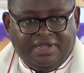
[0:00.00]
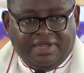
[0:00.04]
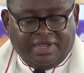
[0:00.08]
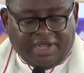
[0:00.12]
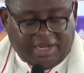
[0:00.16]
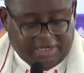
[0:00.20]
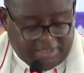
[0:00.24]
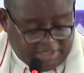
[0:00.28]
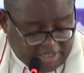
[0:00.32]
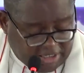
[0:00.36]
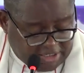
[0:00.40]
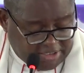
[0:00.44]

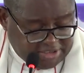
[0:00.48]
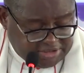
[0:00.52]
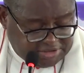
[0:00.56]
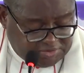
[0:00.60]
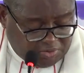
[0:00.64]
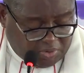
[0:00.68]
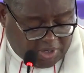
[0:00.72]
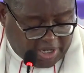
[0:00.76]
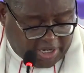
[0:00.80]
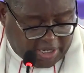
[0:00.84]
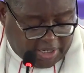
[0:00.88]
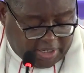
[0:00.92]
And that is
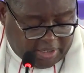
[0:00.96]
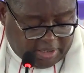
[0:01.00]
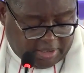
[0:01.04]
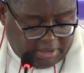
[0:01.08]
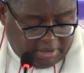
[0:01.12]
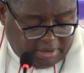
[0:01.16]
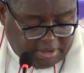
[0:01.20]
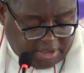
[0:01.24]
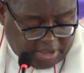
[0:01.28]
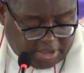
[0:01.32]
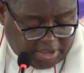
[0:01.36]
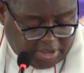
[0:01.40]
why
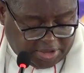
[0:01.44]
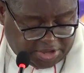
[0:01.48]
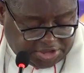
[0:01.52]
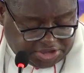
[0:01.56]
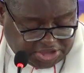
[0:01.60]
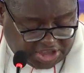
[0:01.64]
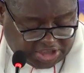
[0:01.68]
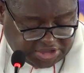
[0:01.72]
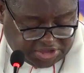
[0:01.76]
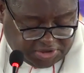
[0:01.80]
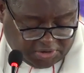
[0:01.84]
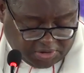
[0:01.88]
the
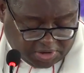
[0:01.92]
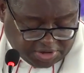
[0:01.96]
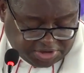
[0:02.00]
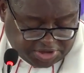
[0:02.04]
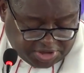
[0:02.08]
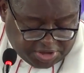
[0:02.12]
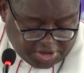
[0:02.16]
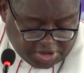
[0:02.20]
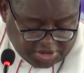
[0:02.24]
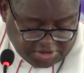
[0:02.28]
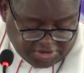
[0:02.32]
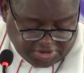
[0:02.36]
church
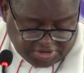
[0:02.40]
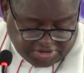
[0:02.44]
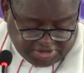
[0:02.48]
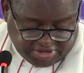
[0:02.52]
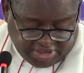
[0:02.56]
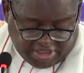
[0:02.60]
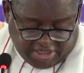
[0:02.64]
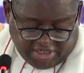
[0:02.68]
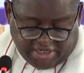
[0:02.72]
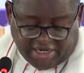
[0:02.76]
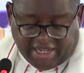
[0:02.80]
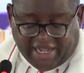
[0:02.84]
continues to
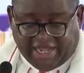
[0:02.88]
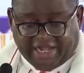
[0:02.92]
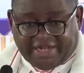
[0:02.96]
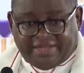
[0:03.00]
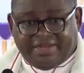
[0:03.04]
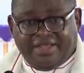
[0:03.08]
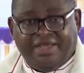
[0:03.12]
say that